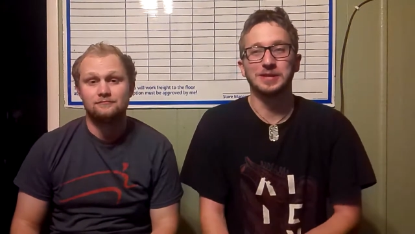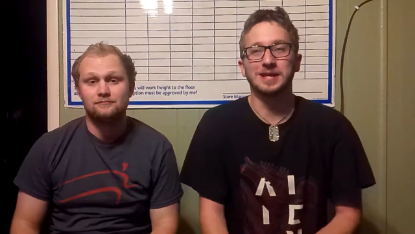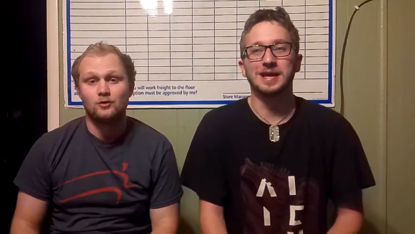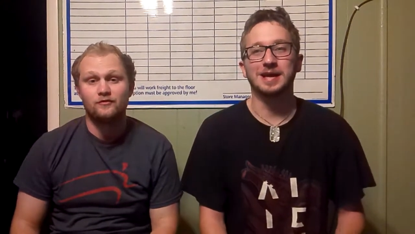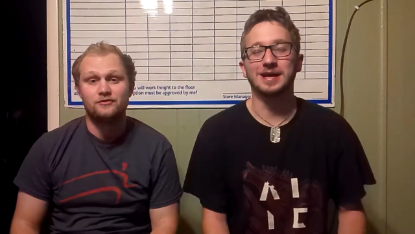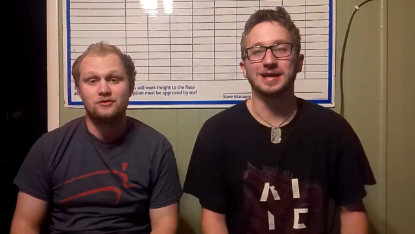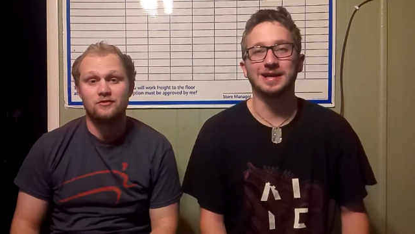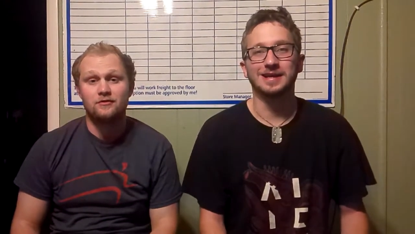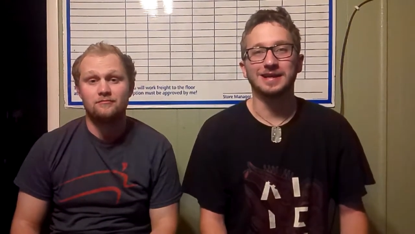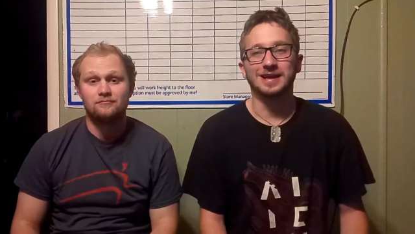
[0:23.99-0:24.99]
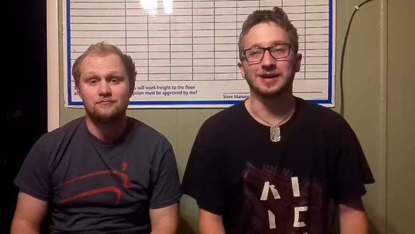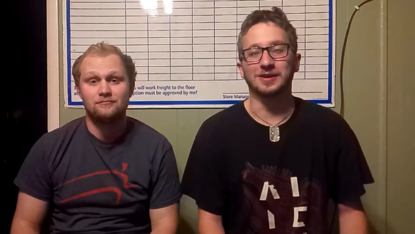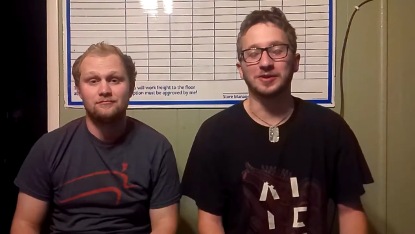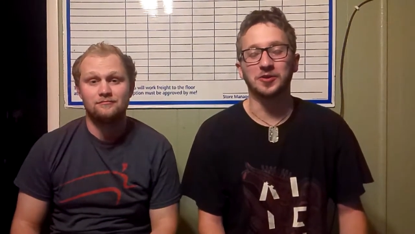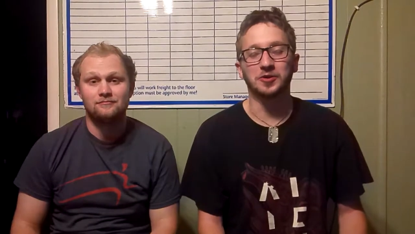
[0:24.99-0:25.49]
Speaker 1: Or for Joker. Our
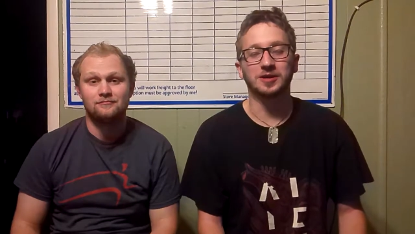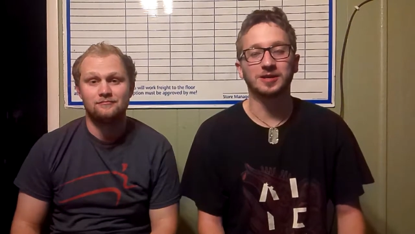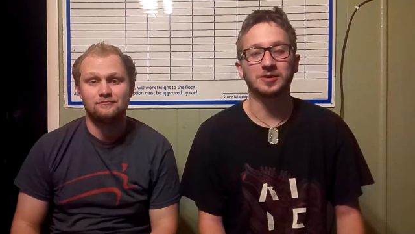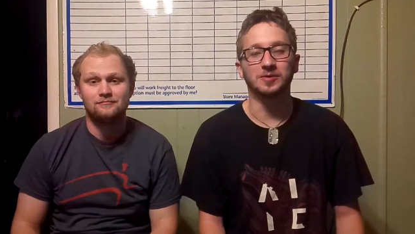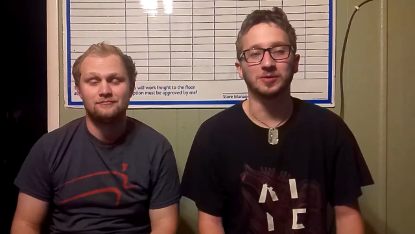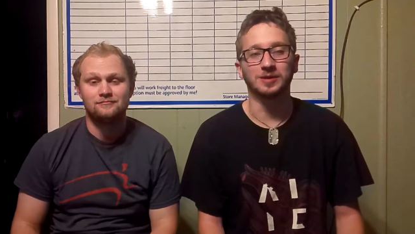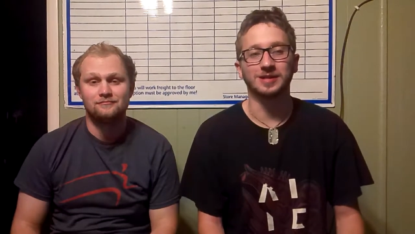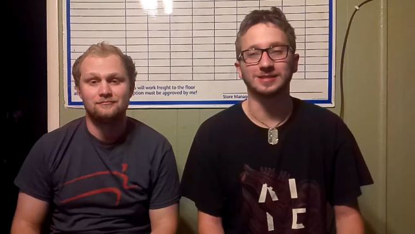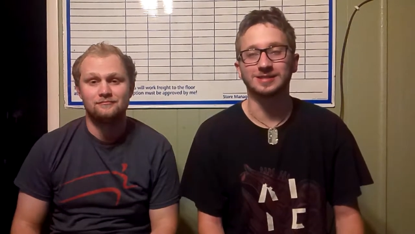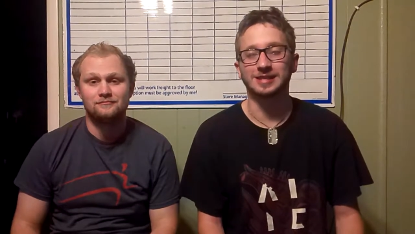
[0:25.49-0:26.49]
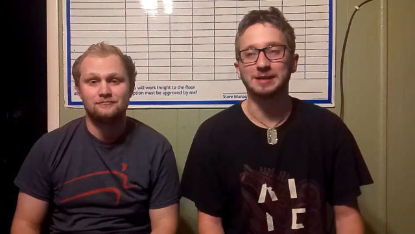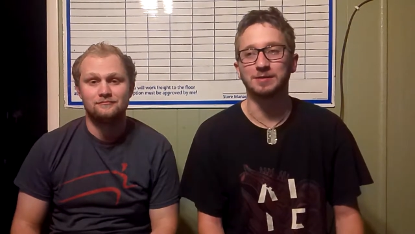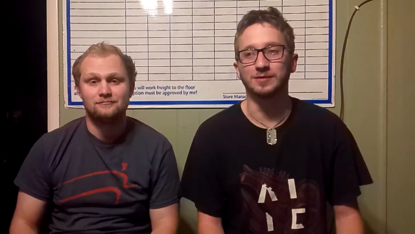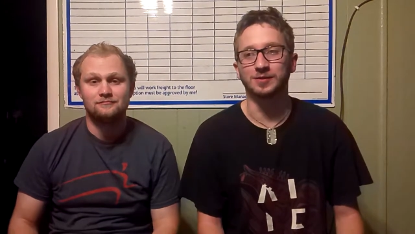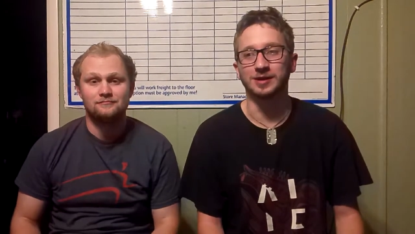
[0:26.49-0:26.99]
other cohort is asleep in
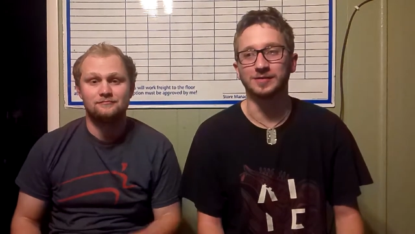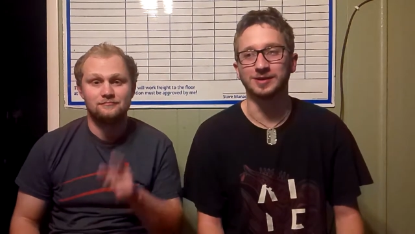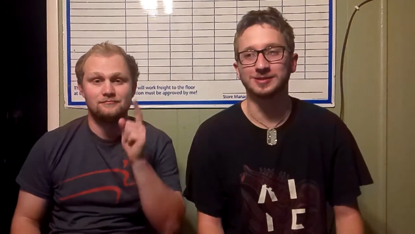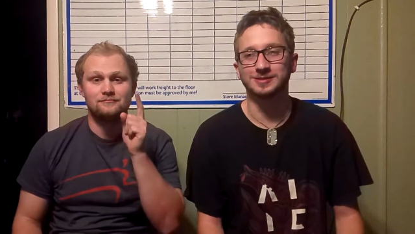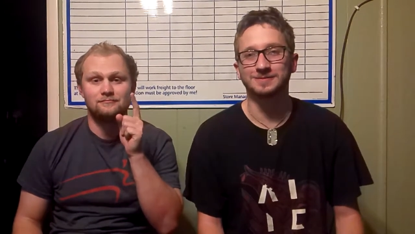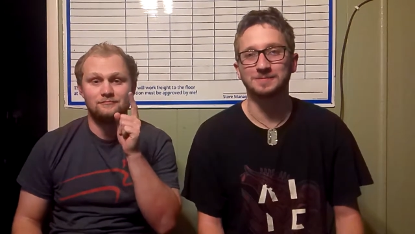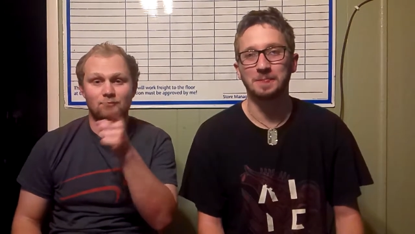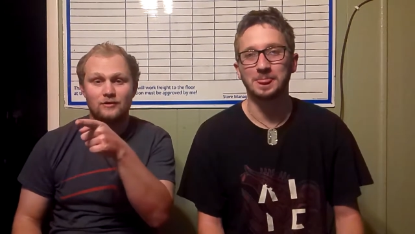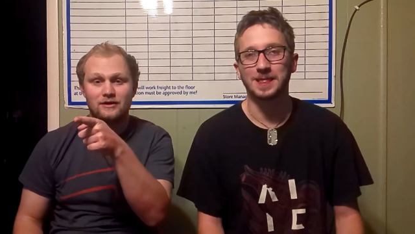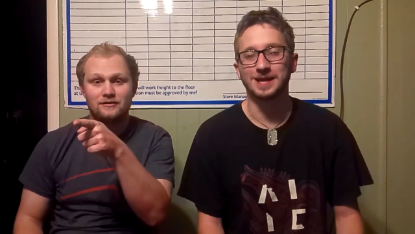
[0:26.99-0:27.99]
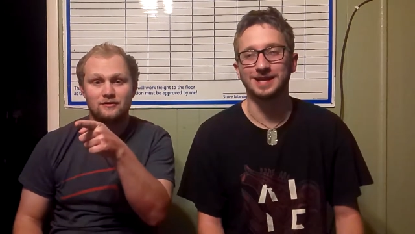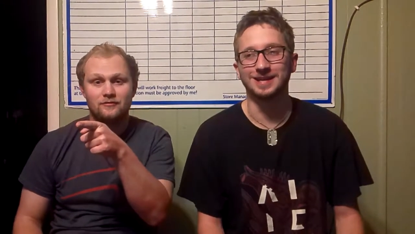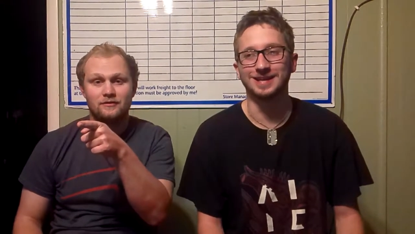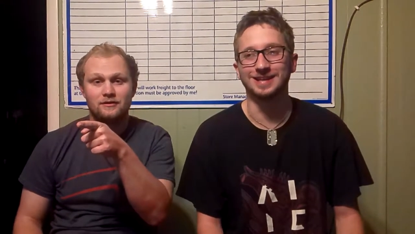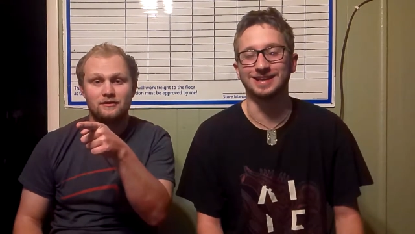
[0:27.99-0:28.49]
front of us.
Speaker 2: Right
Speaker 1: over
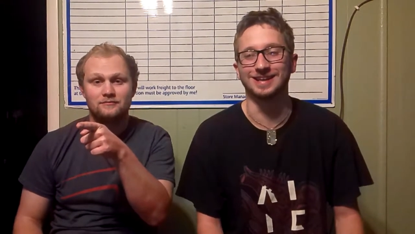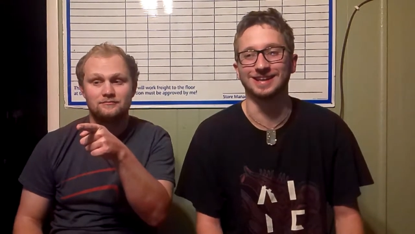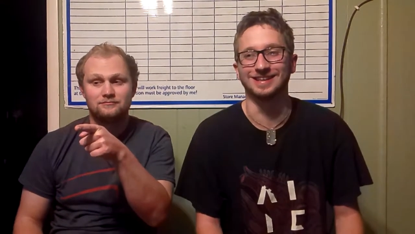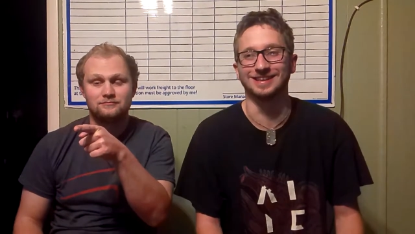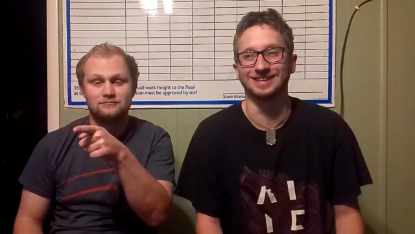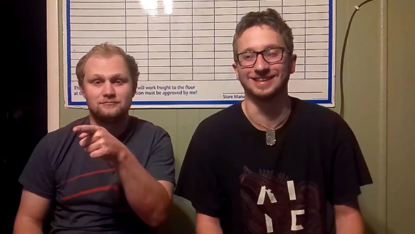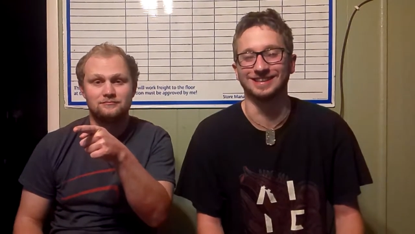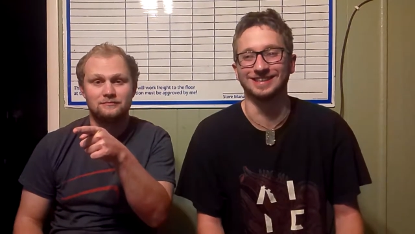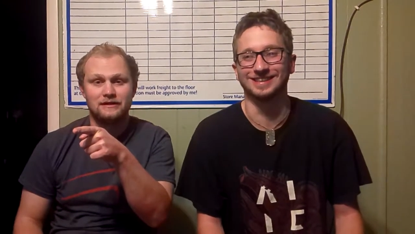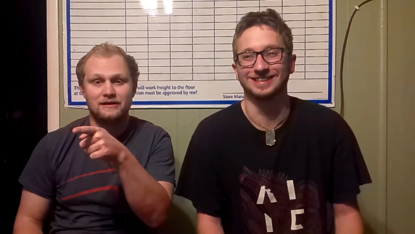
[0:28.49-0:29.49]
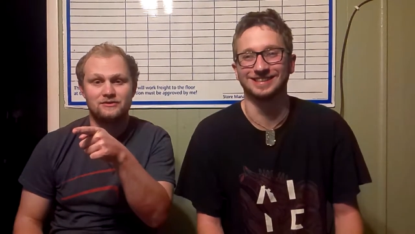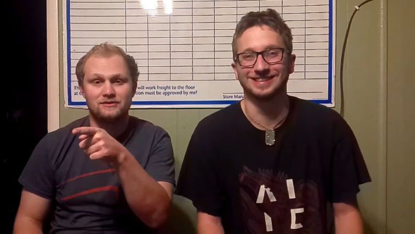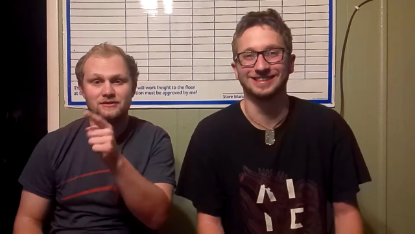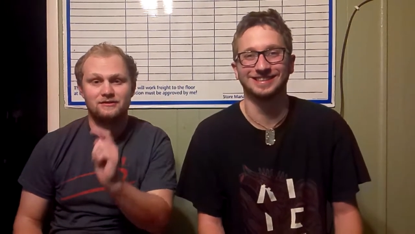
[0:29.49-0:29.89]
Speaker 2: there. Yeah. Actually.